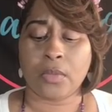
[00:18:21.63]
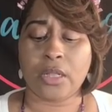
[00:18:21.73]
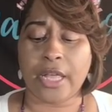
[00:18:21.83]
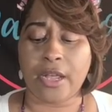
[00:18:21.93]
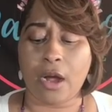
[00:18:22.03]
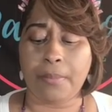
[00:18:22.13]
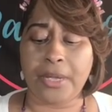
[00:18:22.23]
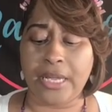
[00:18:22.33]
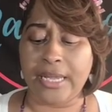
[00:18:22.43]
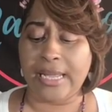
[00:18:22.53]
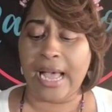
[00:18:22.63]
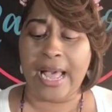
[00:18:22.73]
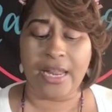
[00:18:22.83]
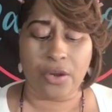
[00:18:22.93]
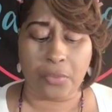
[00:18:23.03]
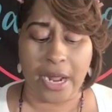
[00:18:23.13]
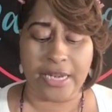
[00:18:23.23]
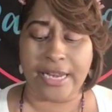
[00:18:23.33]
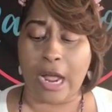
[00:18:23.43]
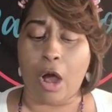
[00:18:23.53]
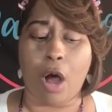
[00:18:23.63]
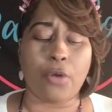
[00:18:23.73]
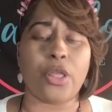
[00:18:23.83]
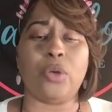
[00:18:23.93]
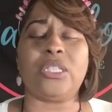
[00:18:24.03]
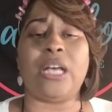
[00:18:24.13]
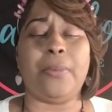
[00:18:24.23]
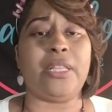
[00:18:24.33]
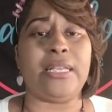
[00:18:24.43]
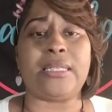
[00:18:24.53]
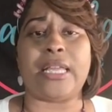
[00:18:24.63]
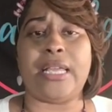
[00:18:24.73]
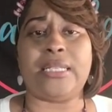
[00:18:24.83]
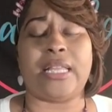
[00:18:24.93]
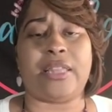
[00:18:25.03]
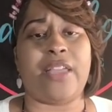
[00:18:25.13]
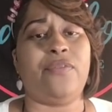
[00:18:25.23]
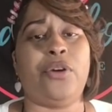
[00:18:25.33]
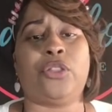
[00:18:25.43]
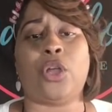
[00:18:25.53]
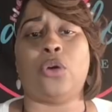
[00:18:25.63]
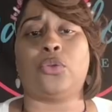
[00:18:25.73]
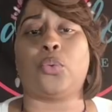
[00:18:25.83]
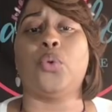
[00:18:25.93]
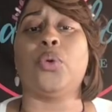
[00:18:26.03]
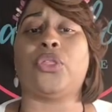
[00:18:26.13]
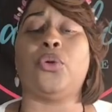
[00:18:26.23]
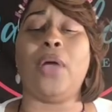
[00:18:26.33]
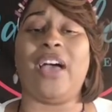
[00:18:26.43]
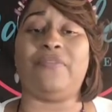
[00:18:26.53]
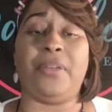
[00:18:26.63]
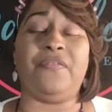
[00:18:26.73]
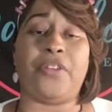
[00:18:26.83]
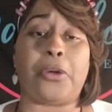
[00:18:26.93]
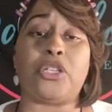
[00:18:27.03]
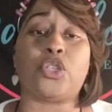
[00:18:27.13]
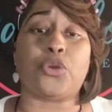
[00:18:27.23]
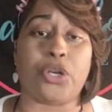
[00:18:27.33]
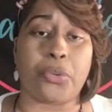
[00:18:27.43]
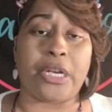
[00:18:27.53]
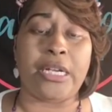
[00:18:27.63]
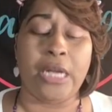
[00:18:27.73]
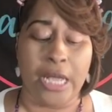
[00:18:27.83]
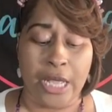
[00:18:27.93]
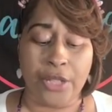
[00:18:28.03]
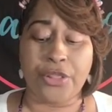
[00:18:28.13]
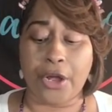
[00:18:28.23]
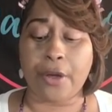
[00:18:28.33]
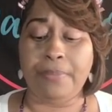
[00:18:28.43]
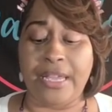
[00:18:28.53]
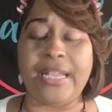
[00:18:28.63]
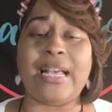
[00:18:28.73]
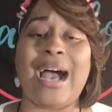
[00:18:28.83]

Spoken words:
They are being guided right now. Although some of these things that they've went through with you have been very triggering, they're being